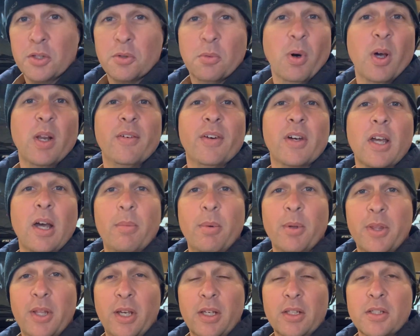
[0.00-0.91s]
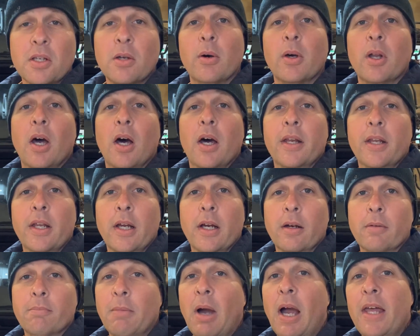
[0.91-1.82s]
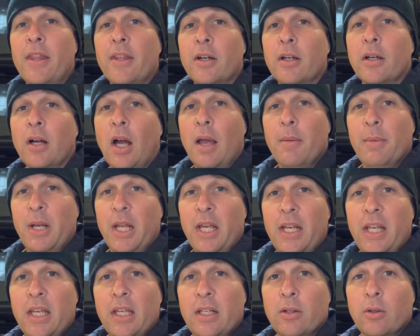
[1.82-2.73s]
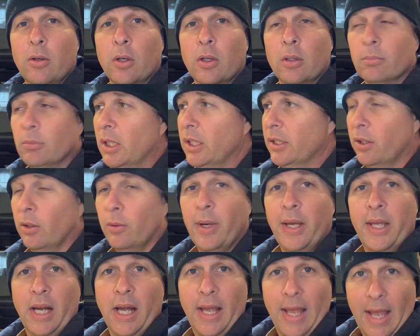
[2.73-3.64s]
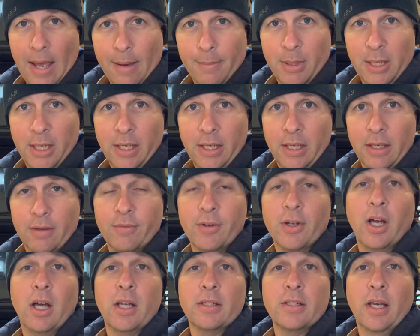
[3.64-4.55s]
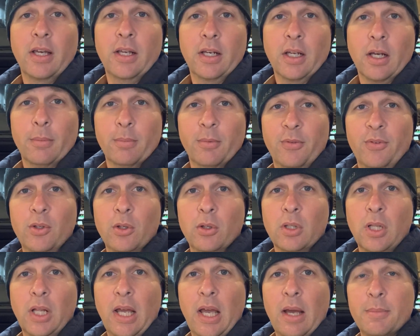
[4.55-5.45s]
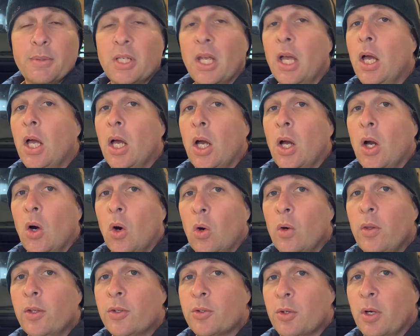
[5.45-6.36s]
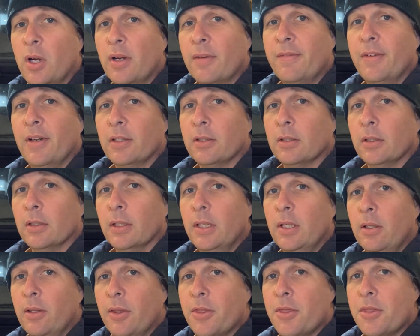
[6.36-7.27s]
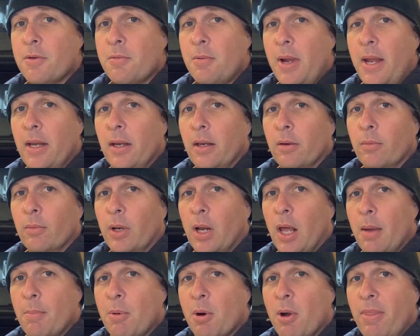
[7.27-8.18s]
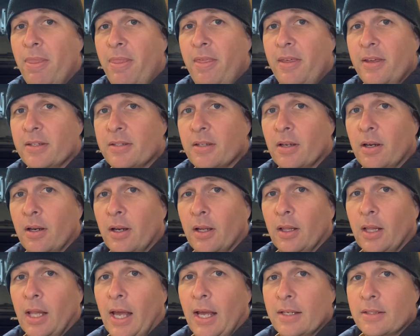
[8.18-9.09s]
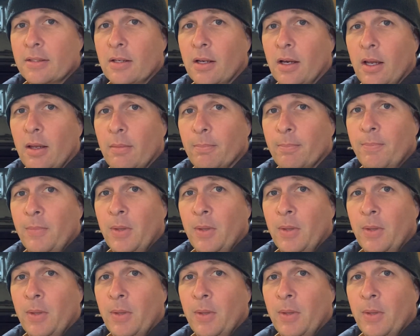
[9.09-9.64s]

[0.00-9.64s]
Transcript: one of a couple things going on here. Either I'm an idiot or, well, no, wait, I am an idiot for not tightening up the fuel clamps, or the truck felt a little threatened when I put this on it last time.